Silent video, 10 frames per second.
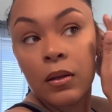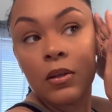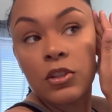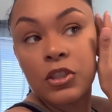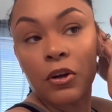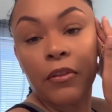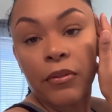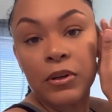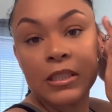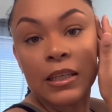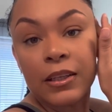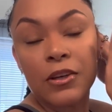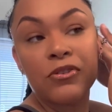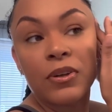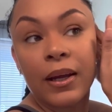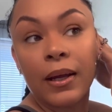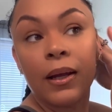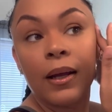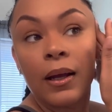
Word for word: She turned 13 yesterday.